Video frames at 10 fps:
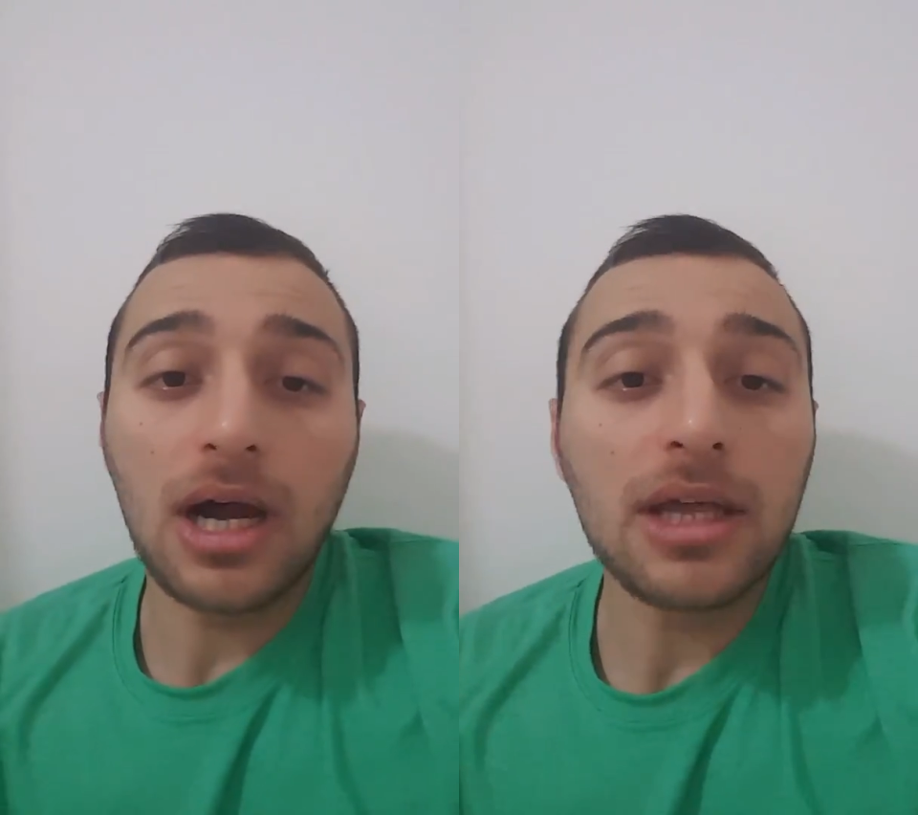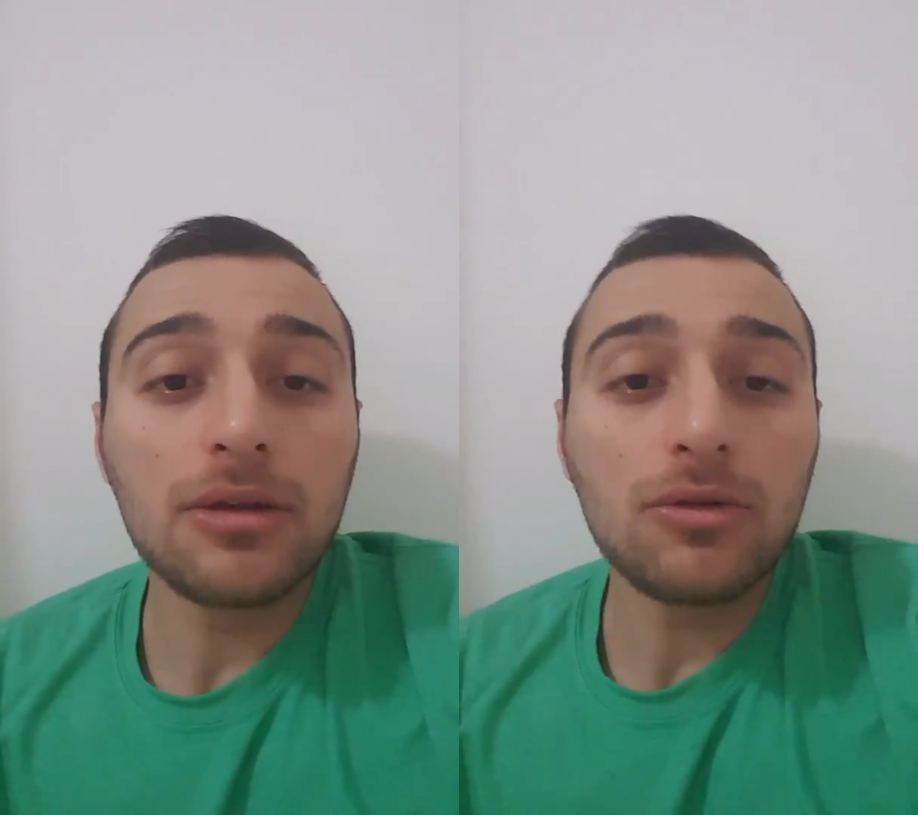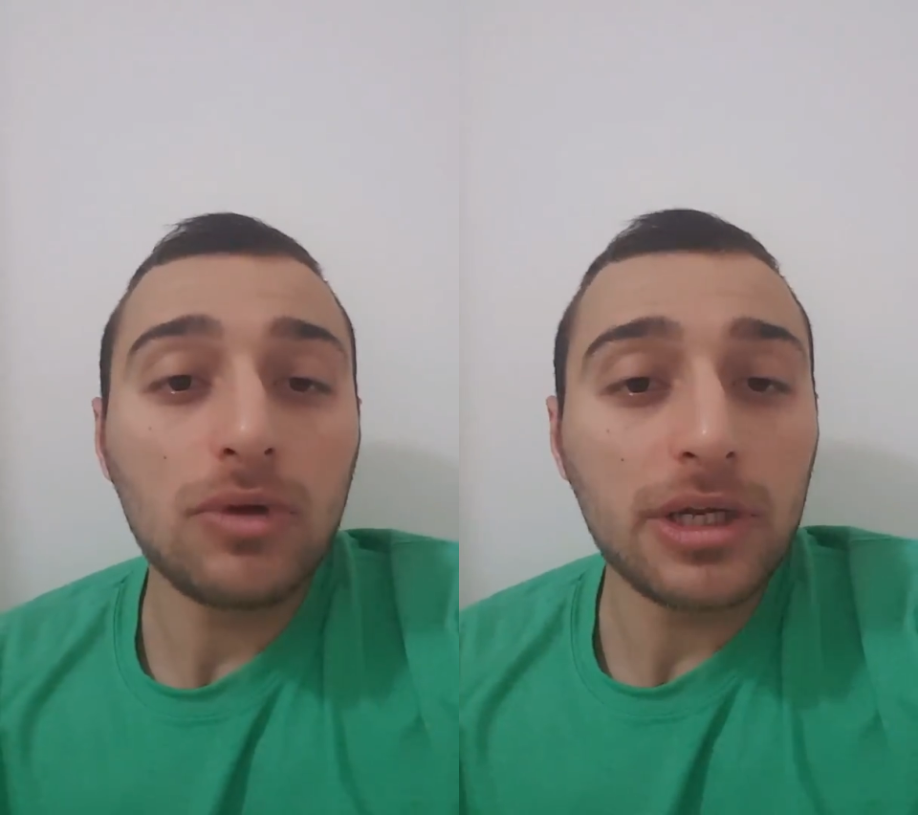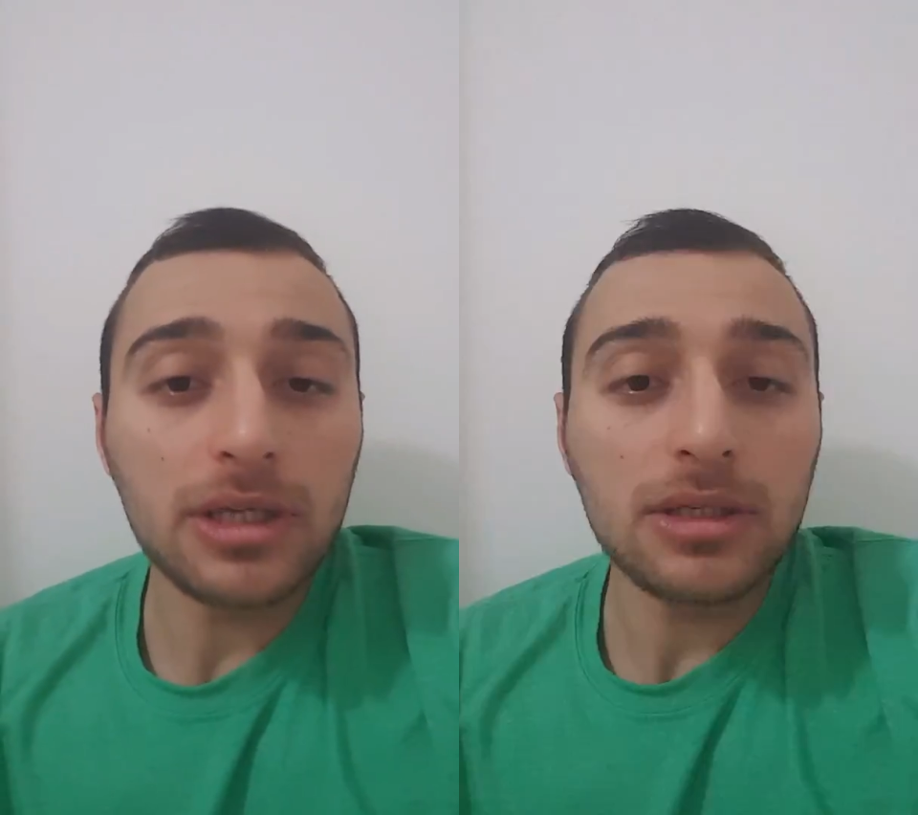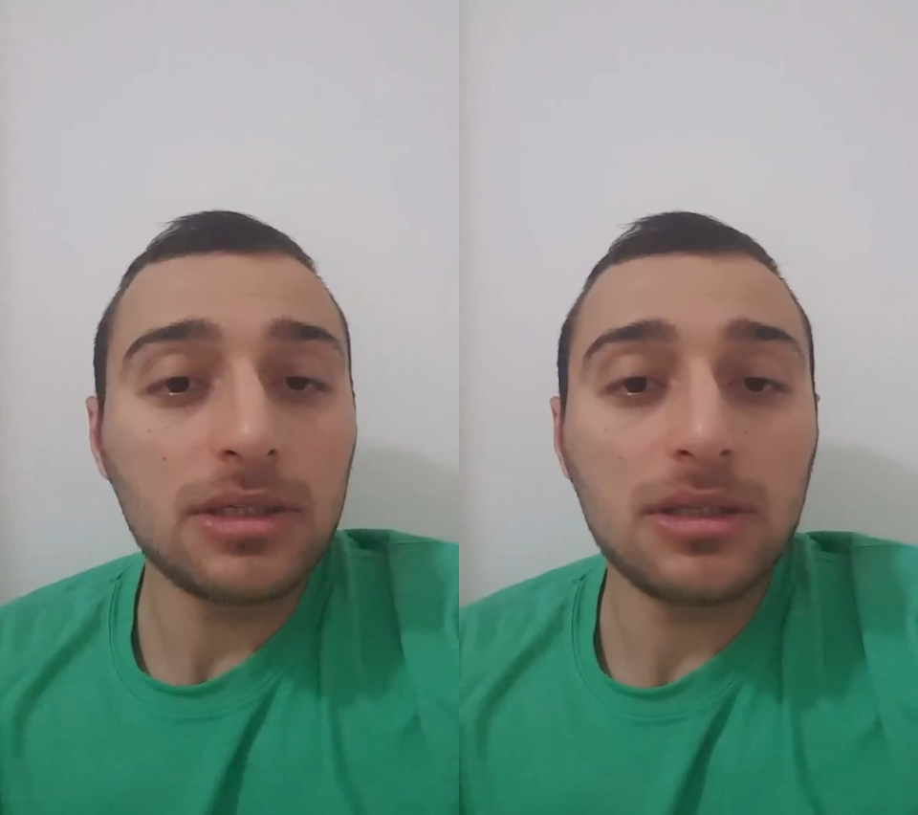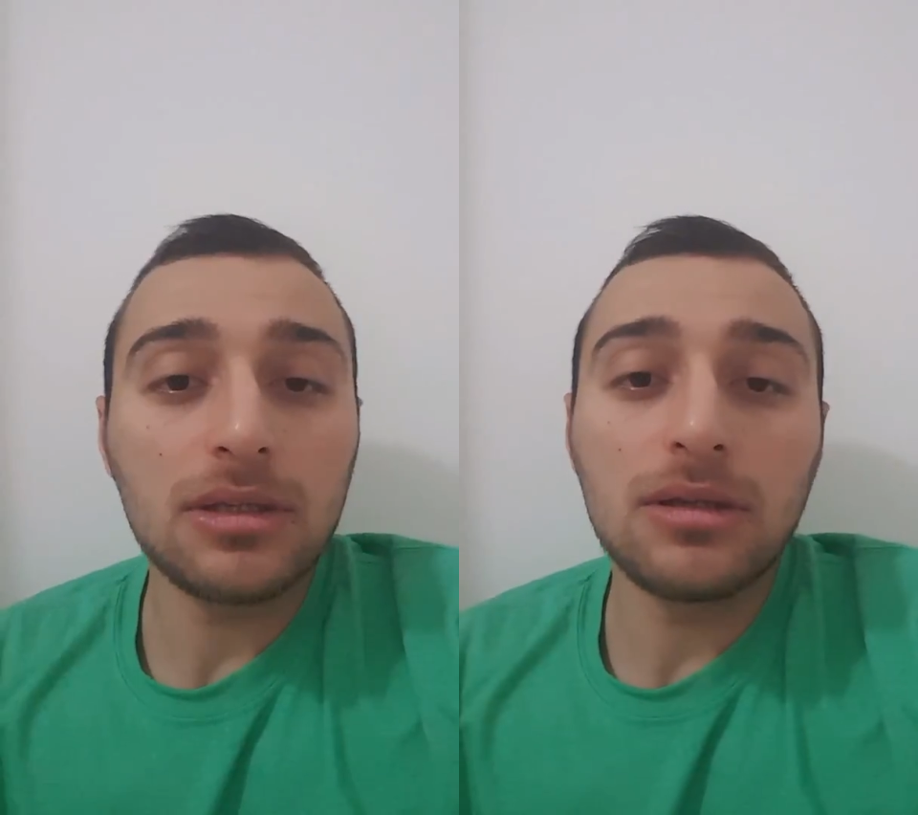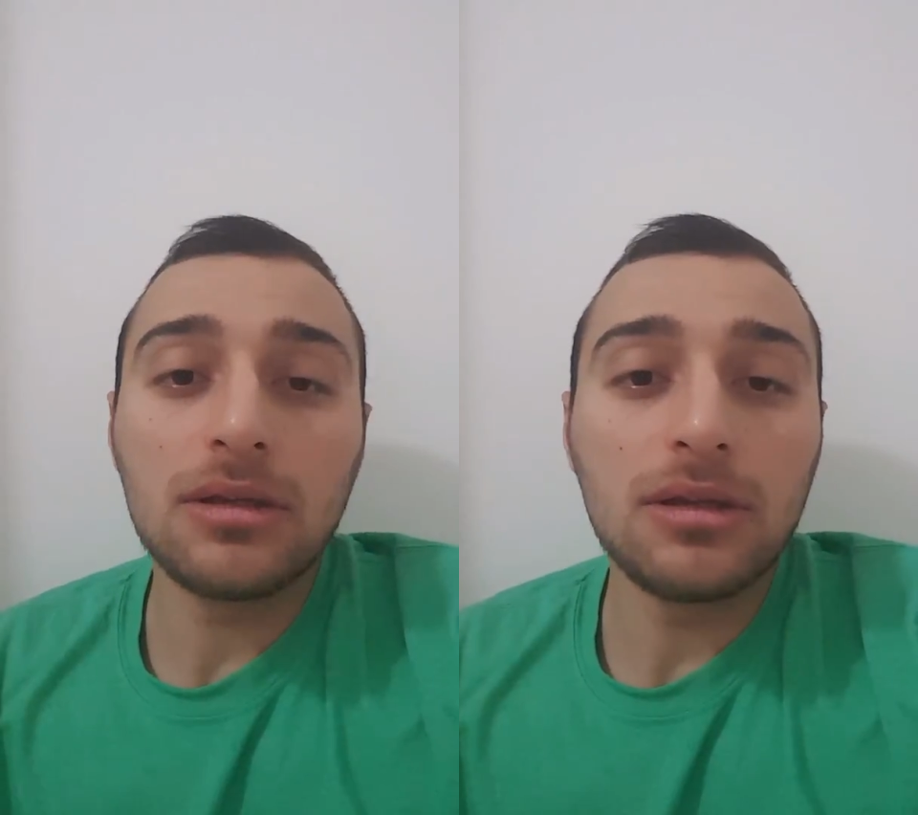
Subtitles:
either way,